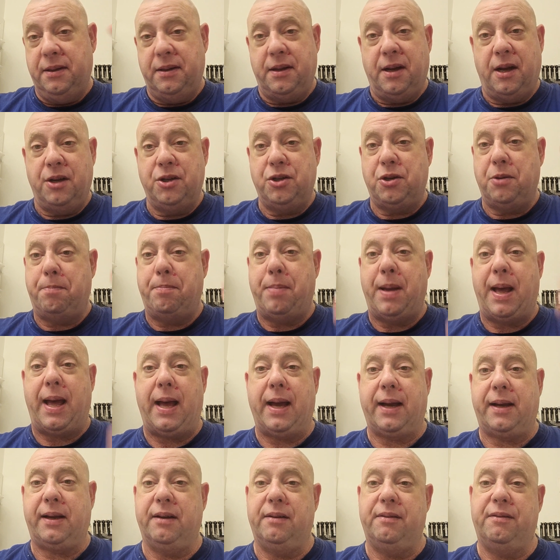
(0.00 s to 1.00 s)
100
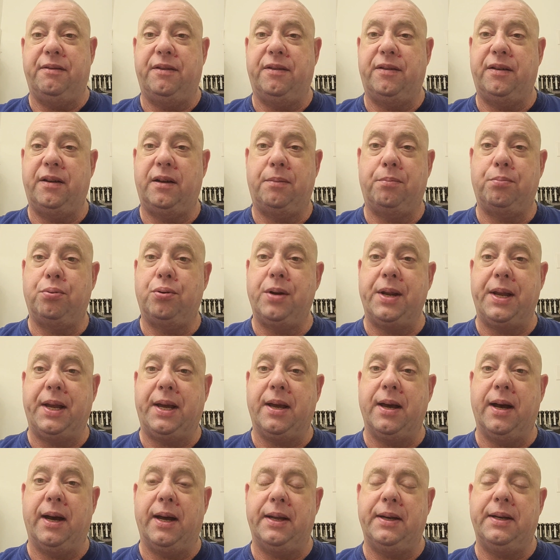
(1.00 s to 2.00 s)
pack of
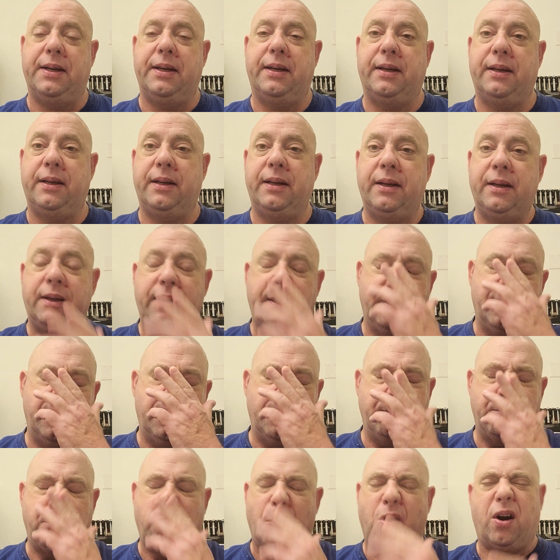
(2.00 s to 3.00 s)
pre-cut
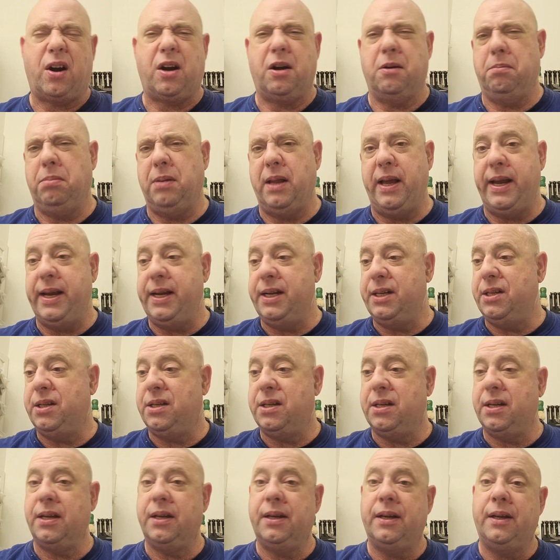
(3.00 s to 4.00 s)
Parker
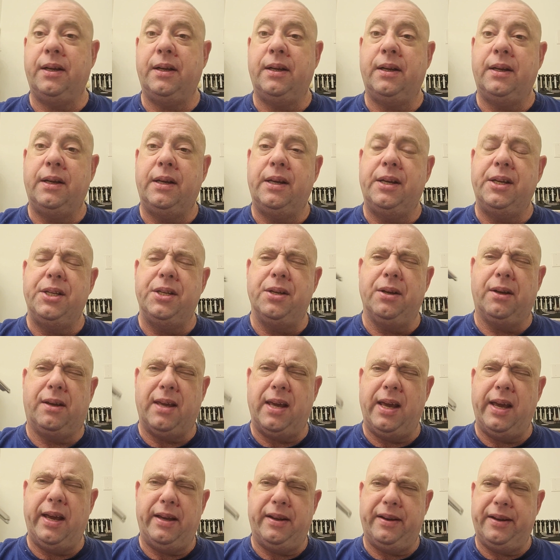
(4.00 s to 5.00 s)
blades. You
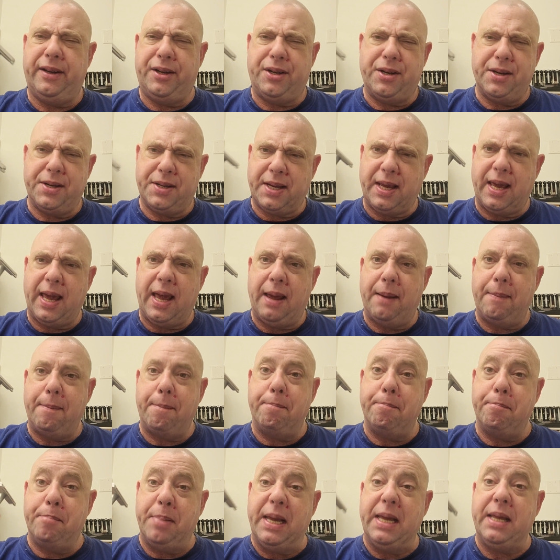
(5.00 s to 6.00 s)
just
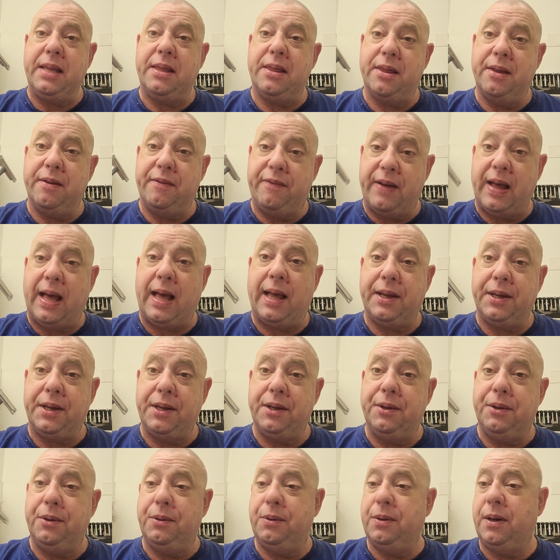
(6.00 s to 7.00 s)
can't beat the
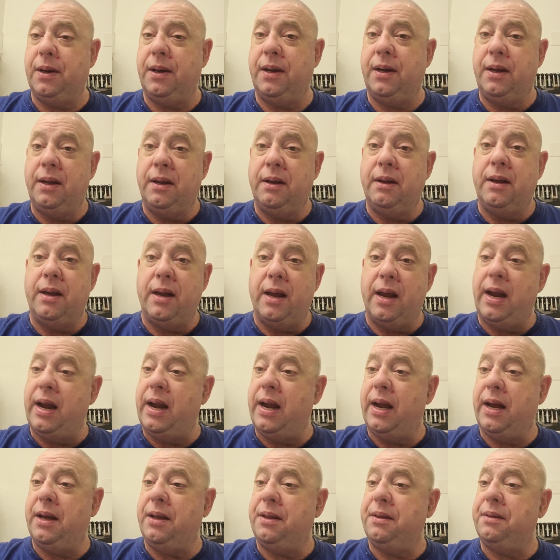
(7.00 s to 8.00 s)
value.
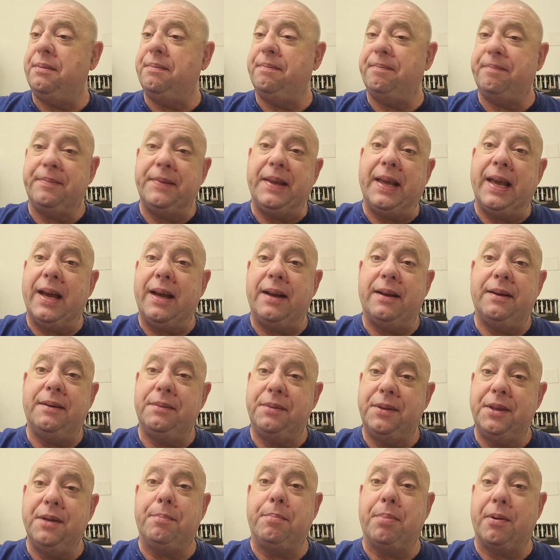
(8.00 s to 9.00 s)
And yeah,
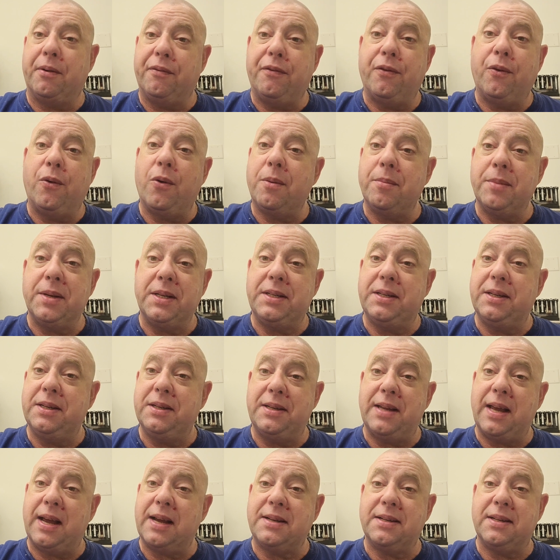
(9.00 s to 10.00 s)
the performance
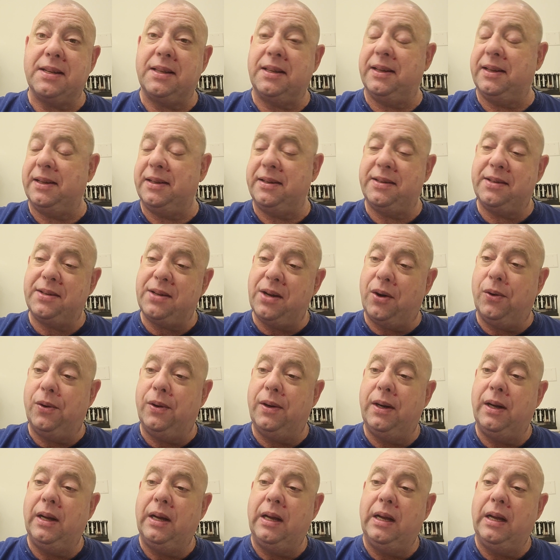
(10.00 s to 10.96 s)
is excellent. So